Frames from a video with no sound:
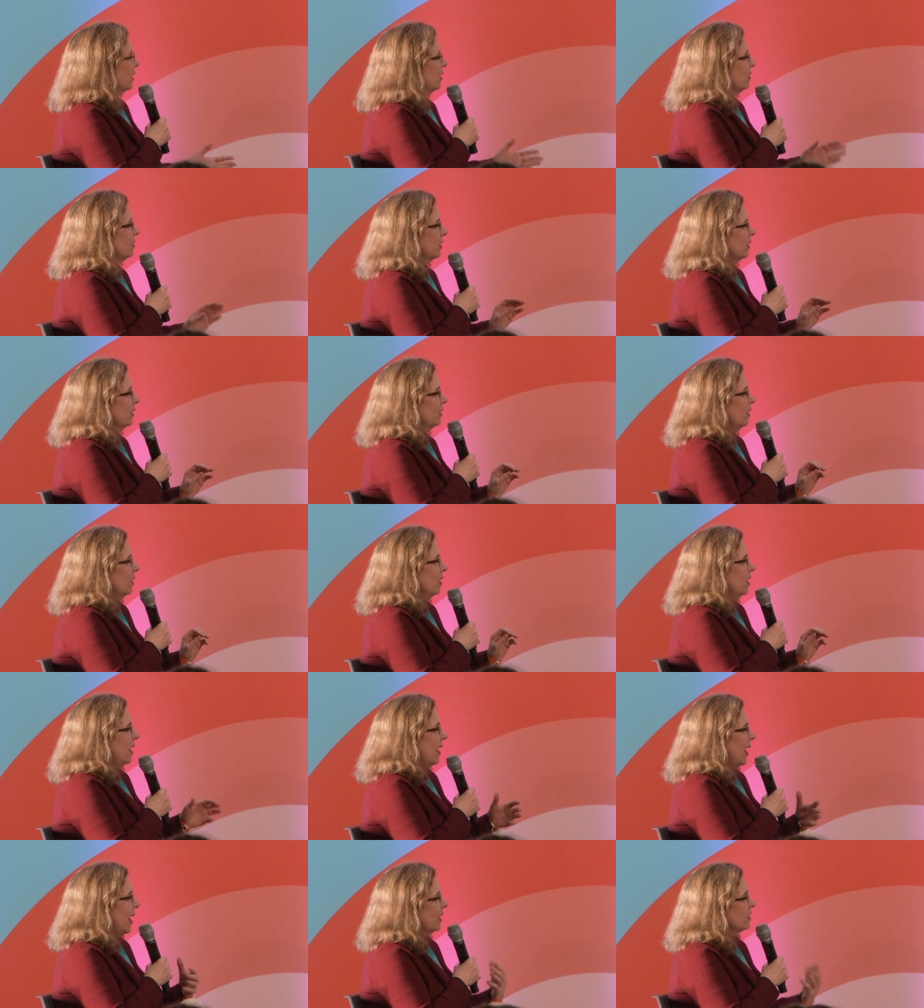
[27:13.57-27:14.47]
Are they
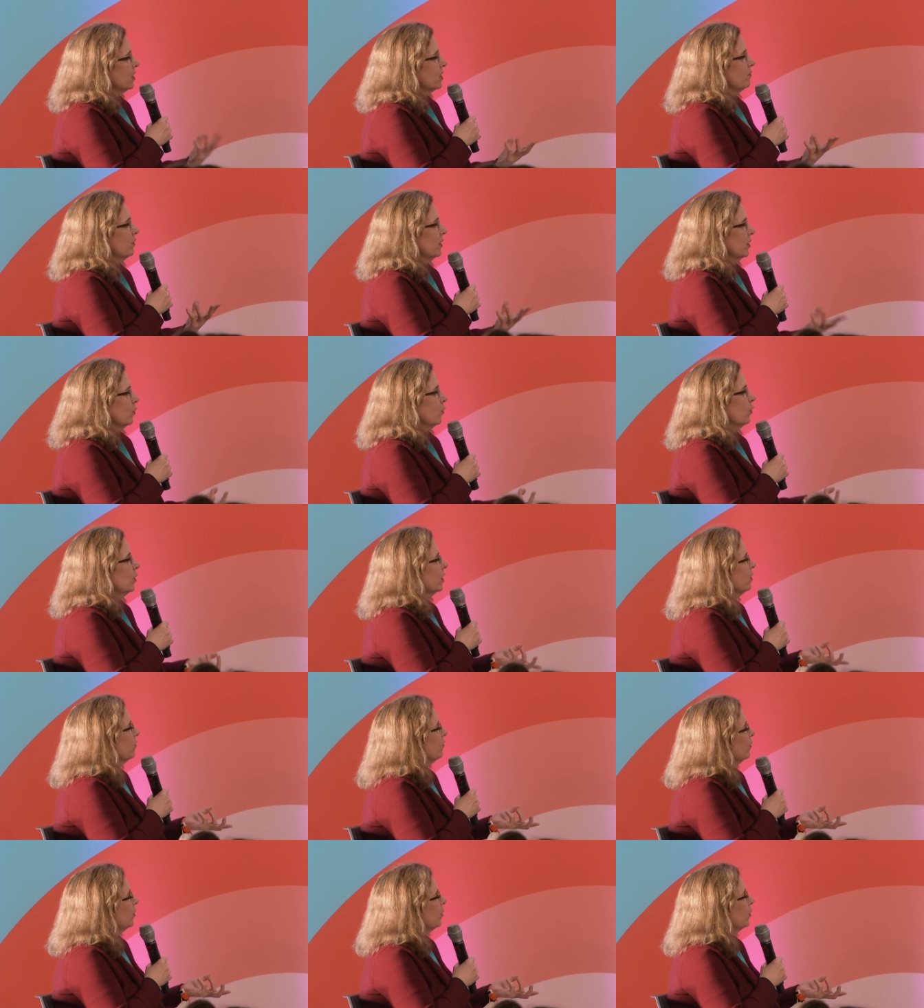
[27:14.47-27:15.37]
actively
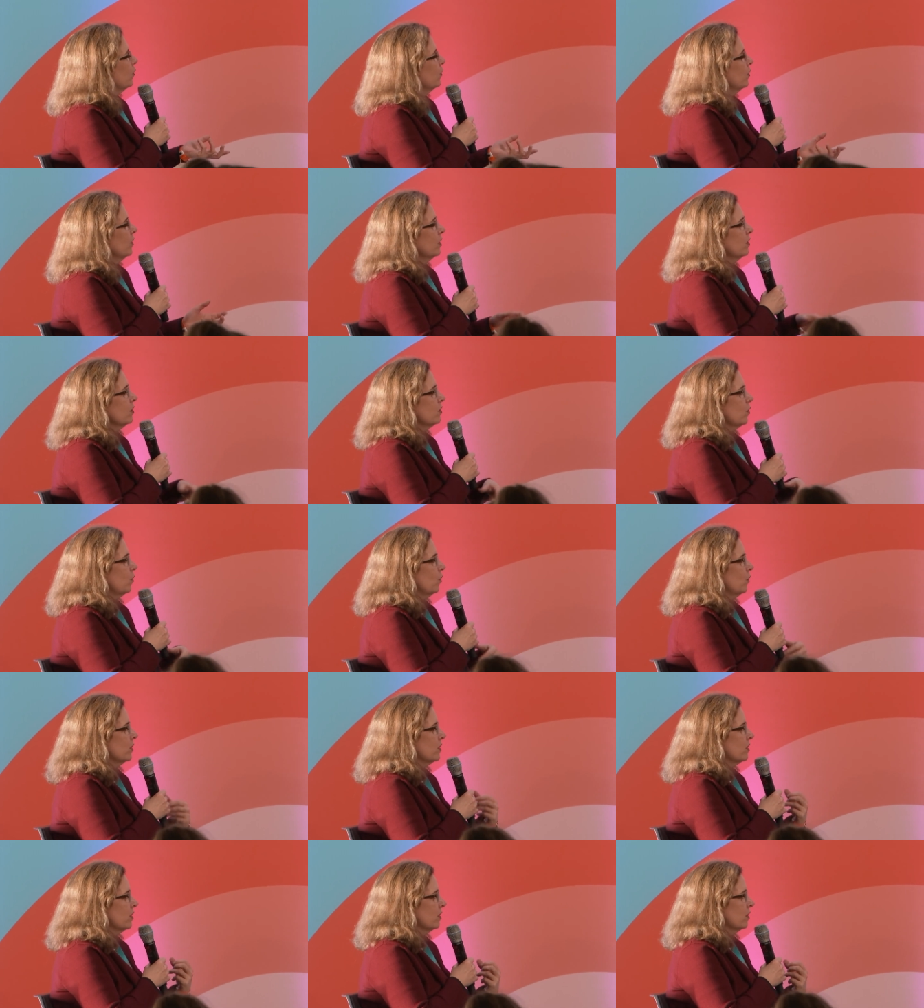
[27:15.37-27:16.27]
looking for new things,
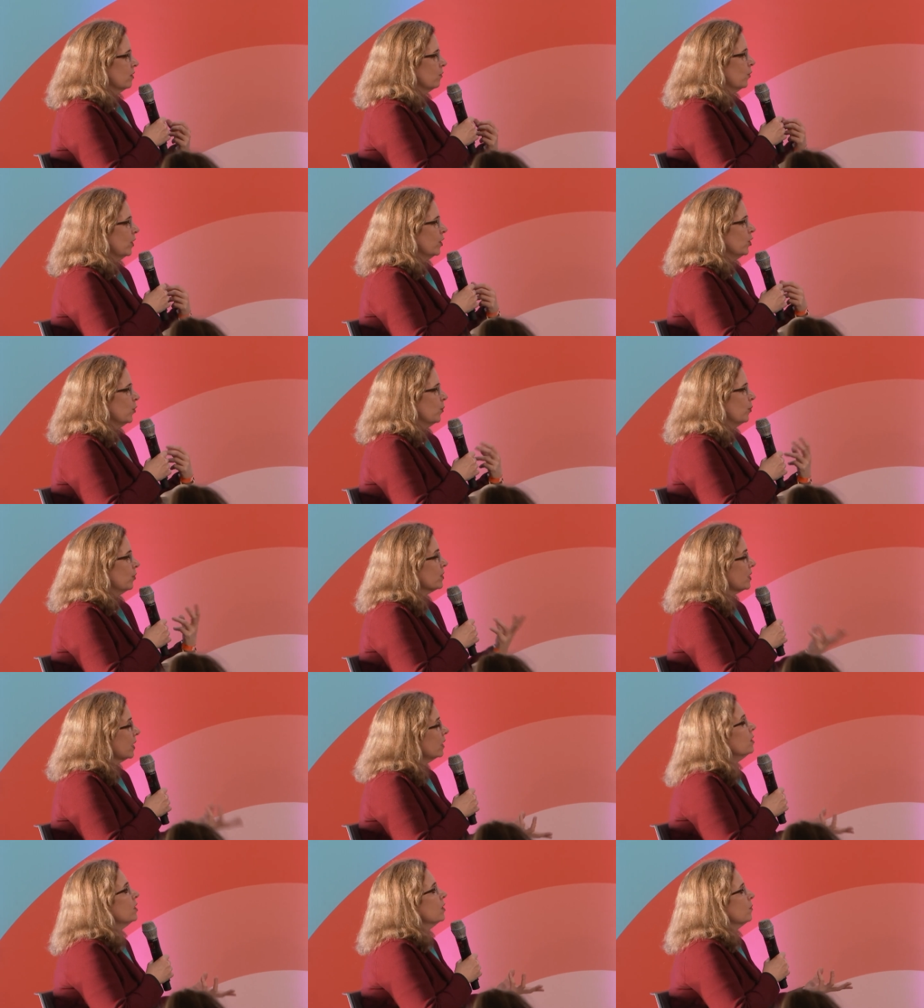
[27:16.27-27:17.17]
or is it that when you
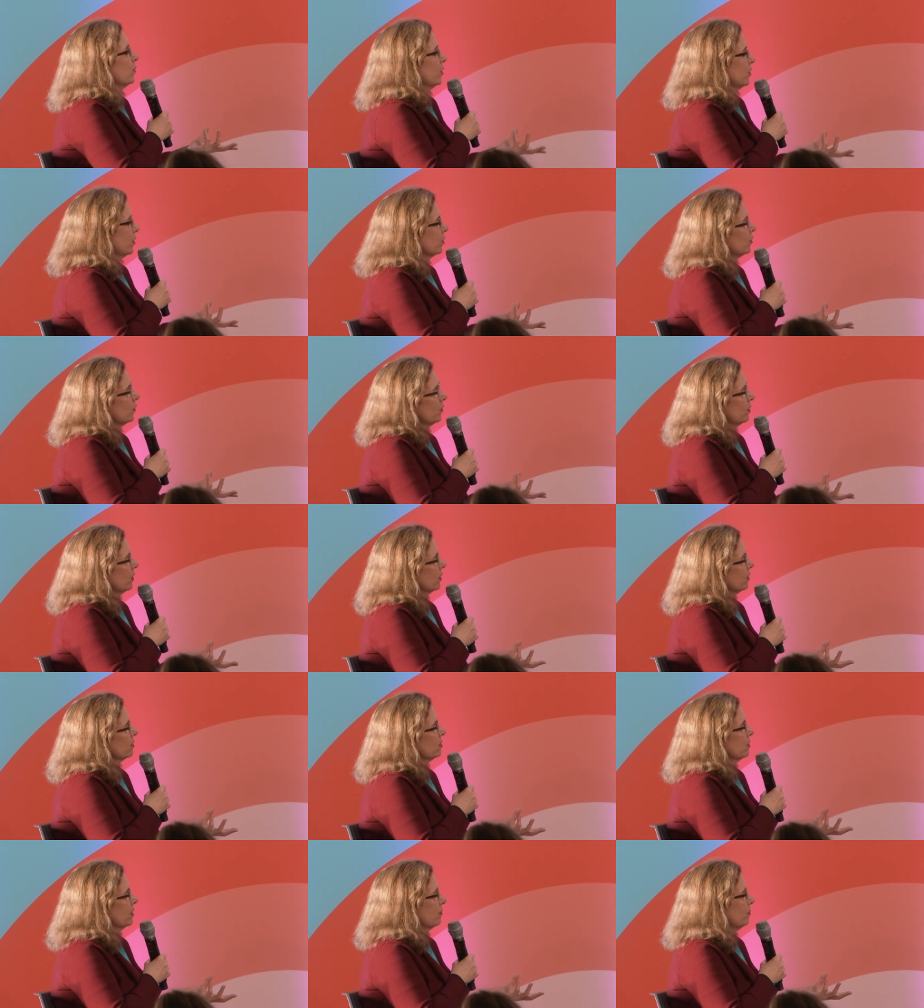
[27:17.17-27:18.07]
present them with new
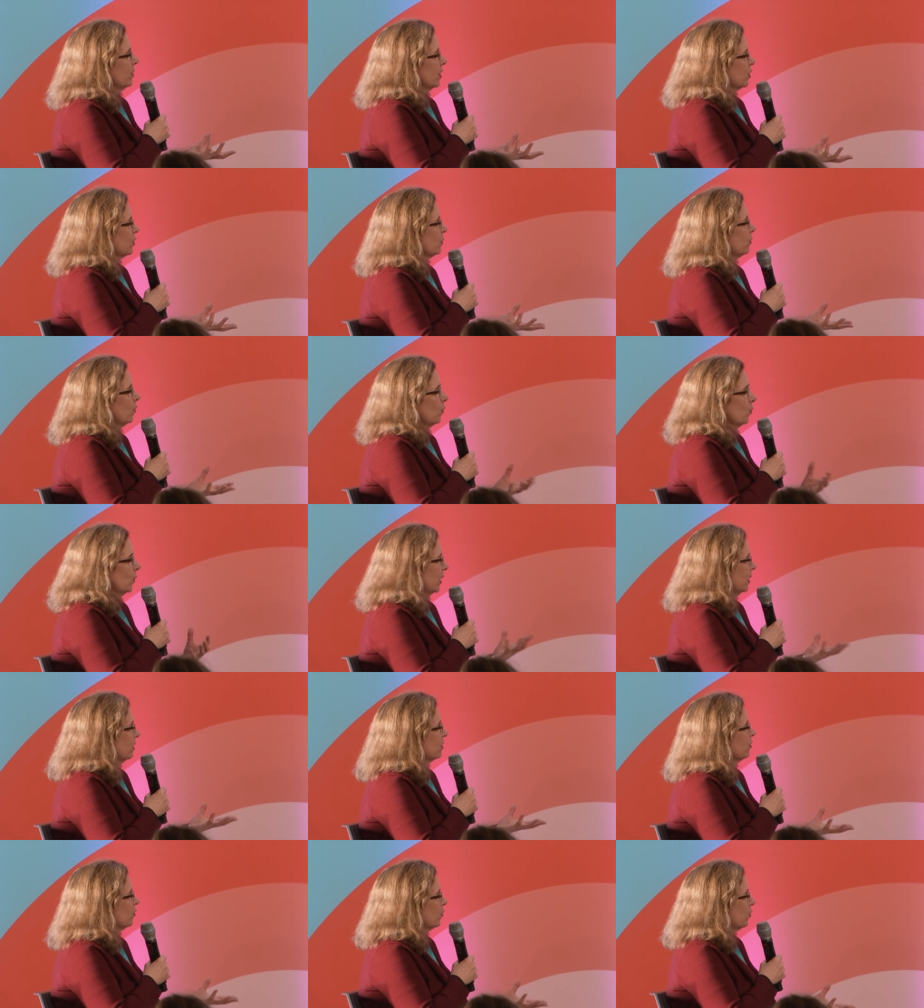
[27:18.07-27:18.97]
things, they're much more
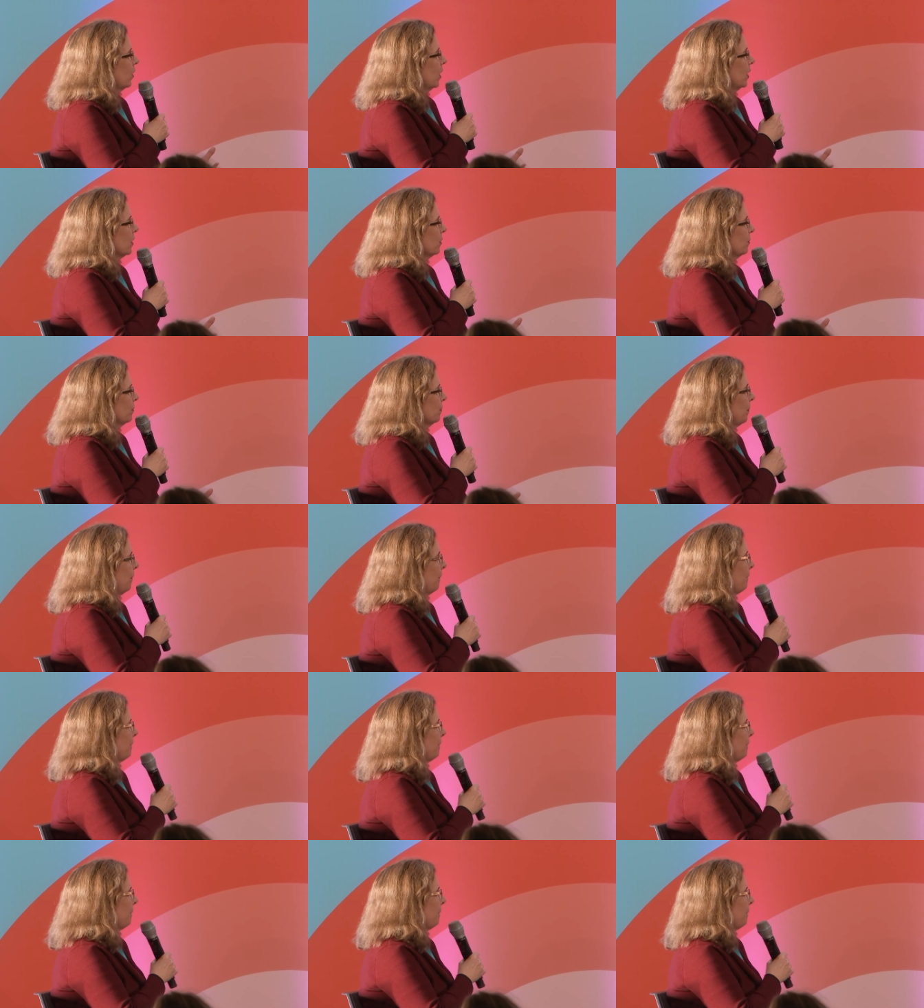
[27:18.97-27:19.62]
willing to try them?